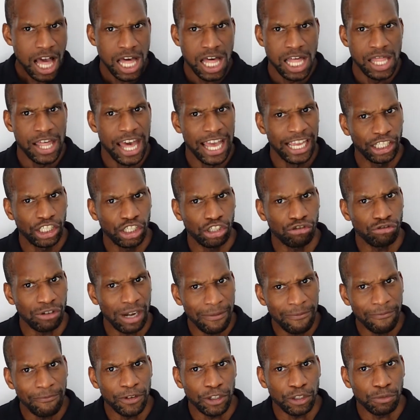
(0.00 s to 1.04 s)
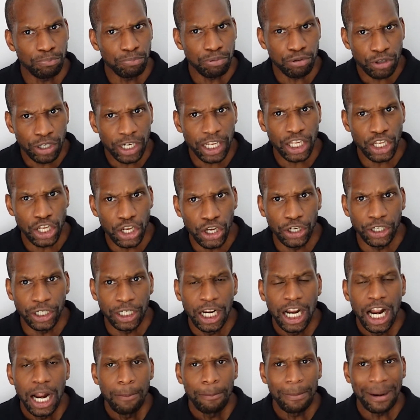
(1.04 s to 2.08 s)
their strength is pretty good,
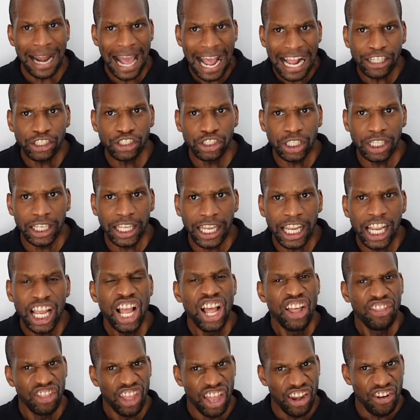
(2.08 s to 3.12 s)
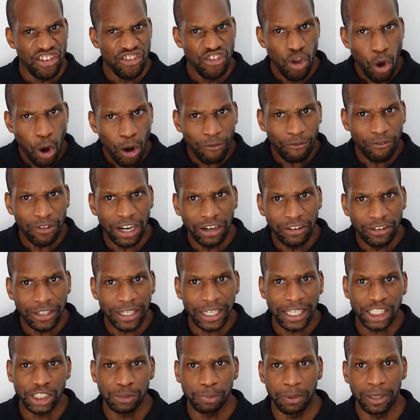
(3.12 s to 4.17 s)
but actually they're not very
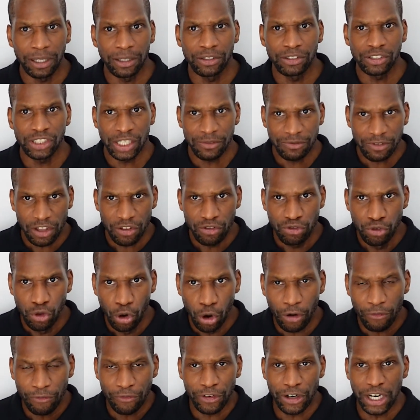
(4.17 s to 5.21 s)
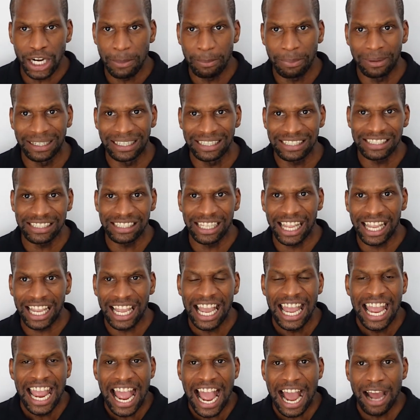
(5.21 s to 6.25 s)
explosive, they're not very ballistic,
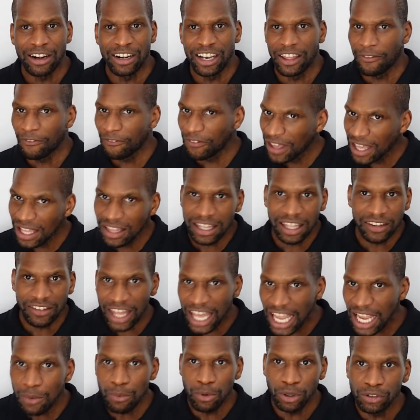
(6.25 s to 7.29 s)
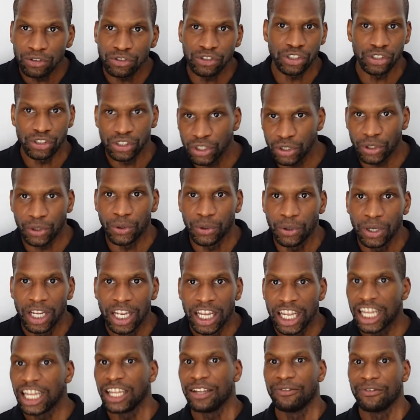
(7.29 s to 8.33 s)
and the thing that they want to do
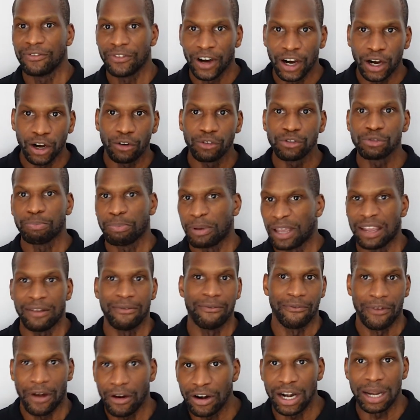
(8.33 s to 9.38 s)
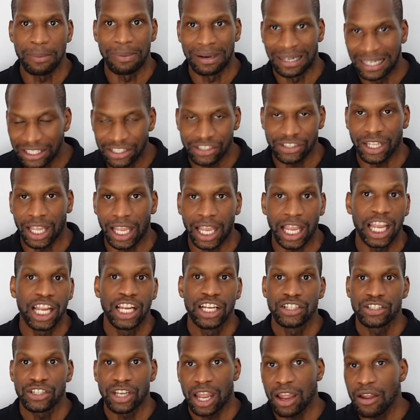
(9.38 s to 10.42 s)
involves being very ballistic.
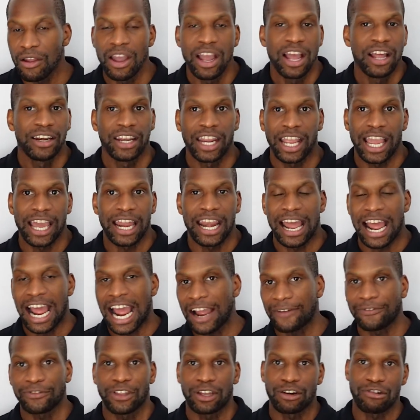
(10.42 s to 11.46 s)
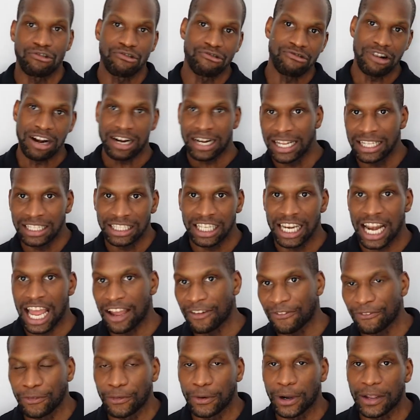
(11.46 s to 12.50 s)
So they're going to have to run into
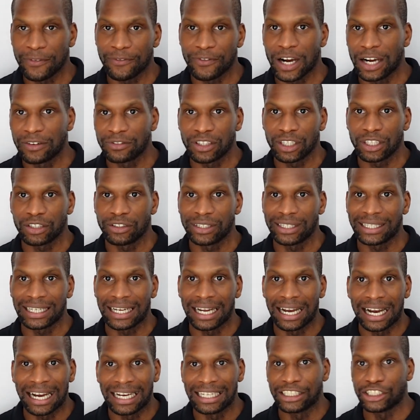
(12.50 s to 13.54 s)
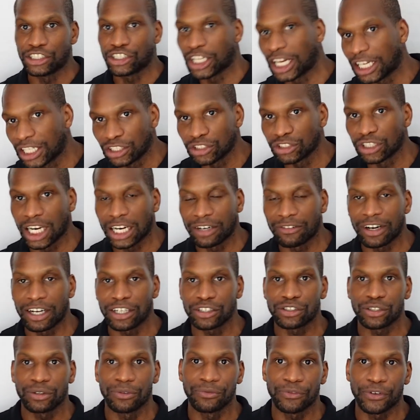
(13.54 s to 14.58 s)
that 45-degree cut and change
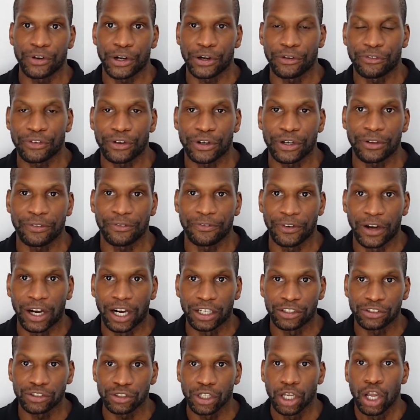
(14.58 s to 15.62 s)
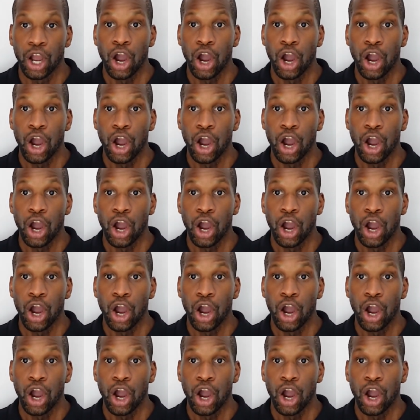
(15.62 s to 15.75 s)
direction very, very fast.